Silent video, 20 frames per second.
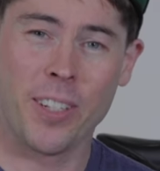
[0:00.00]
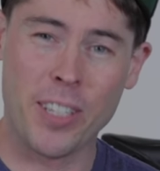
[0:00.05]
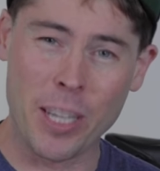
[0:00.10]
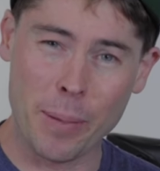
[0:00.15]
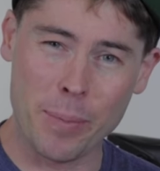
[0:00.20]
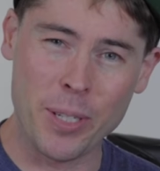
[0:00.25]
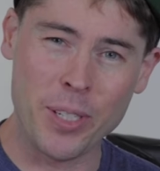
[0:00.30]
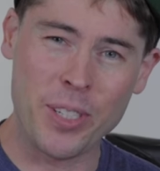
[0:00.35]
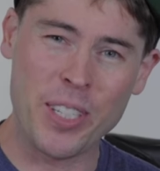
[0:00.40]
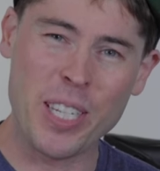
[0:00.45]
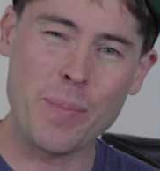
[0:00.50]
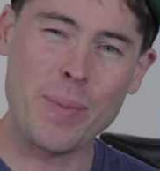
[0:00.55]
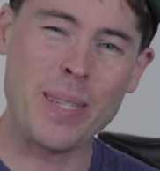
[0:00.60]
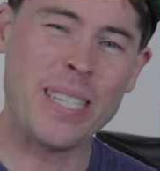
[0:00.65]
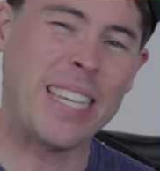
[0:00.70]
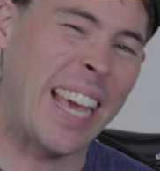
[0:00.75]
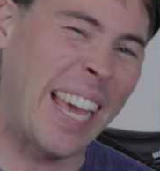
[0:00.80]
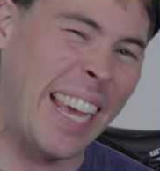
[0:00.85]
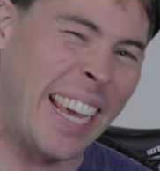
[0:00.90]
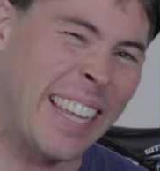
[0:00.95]
The
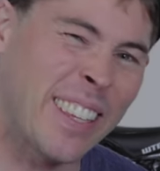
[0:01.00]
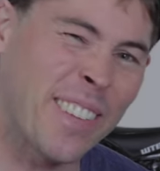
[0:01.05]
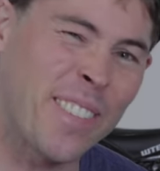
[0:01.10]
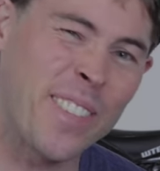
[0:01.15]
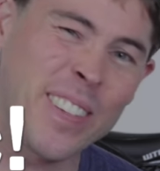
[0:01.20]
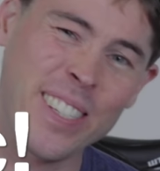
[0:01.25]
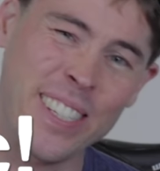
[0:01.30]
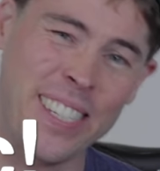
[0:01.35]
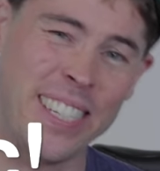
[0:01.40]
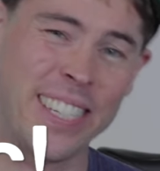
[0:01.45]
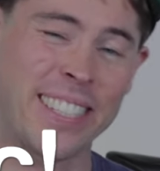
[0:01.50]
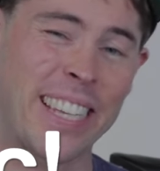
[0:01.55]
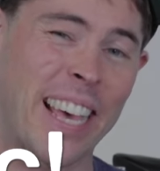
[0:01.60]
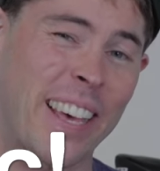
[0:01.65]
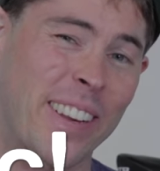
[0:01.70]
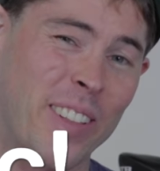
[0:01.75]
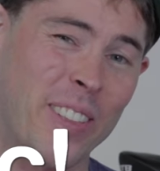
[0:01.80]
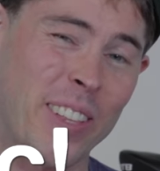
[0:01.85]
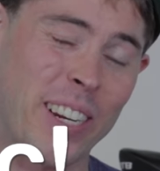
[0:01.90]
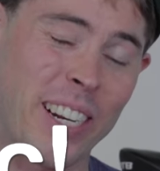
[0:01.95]
WTB and the Fizik
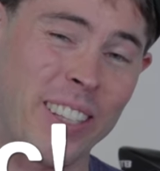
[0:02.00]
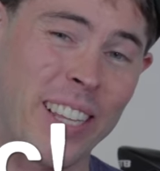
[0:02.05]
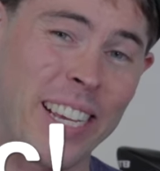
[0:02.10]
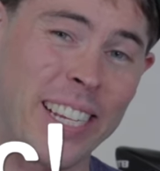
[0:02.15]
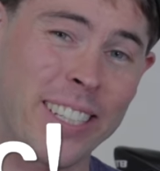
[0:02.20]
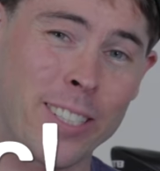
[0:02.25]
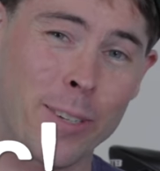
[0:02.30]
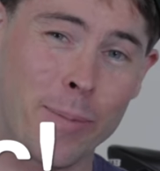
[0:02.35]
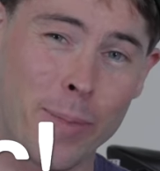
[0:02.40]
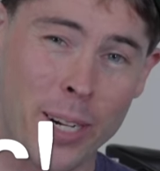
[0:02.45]
saddle that I like so